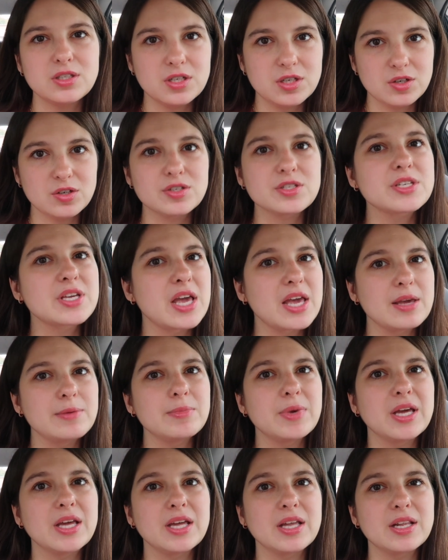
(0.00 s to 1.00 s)
and the nurse
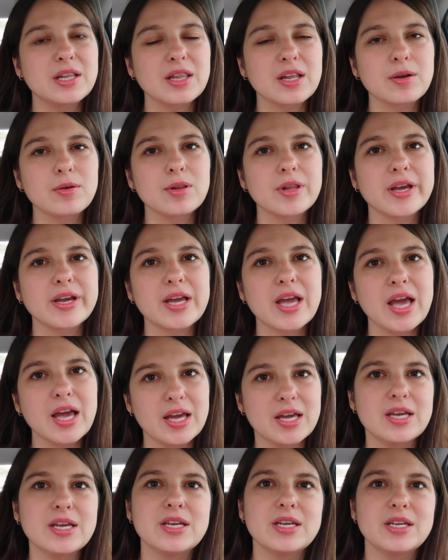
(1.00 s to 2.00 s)
came in they were like
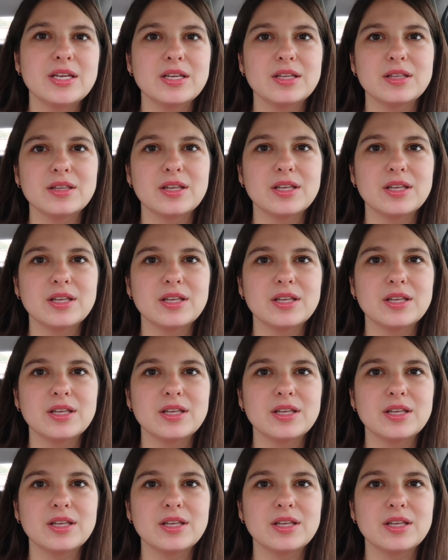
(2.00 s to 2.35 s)
hey